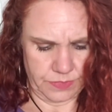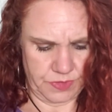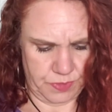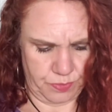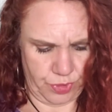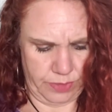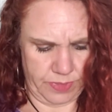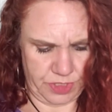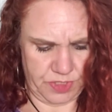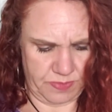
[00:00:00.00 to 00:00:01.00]
This pretty
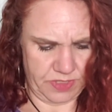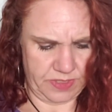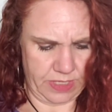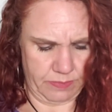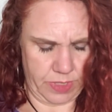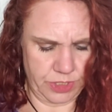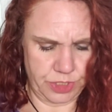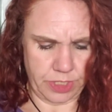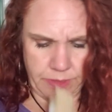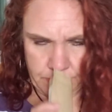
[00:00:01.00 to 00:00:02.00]
much smells like
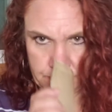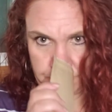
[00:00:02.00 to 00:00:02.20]
matcha.